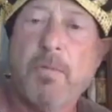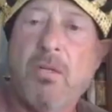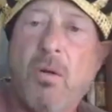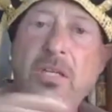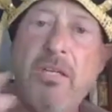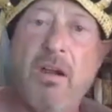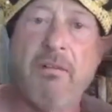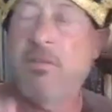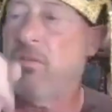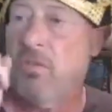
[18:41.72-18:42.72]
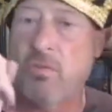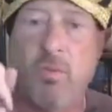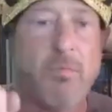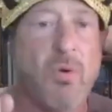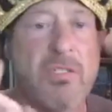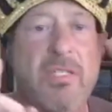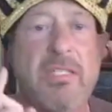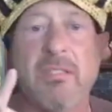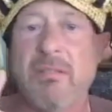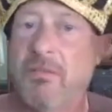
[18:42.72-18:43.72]
Lord Carnarvon just one more
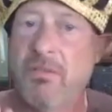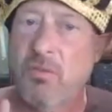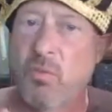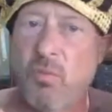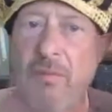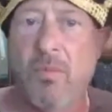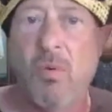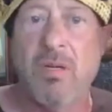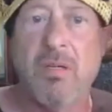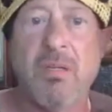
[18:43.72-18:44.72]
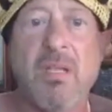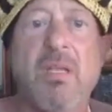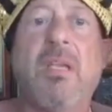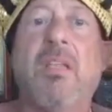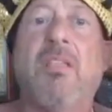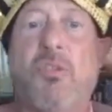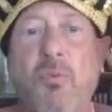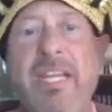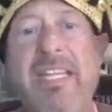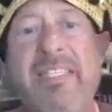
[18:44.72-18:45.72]
season, just one more.
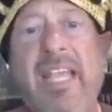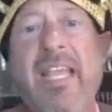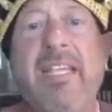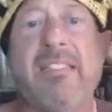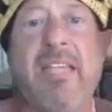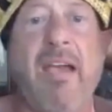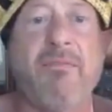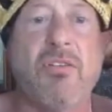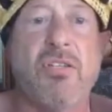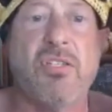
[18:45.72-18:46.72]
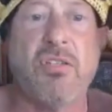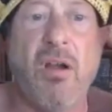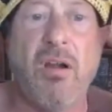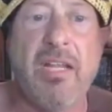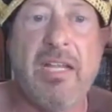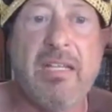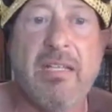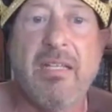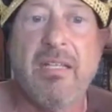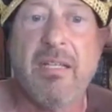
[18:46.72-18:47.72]
Three days after starting
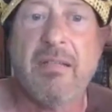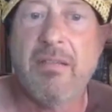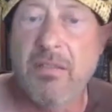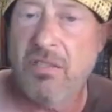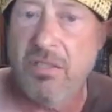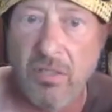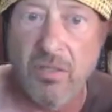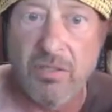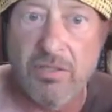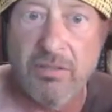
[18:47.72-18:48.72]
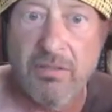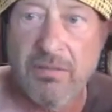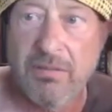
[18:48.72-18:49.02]
this search,